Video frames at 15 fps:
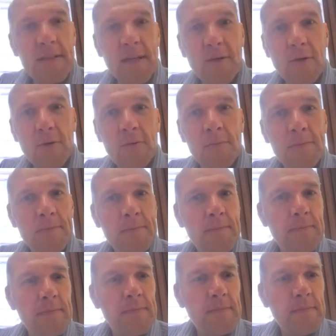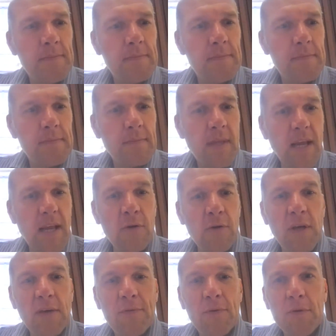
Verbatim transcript: Thank you. And looking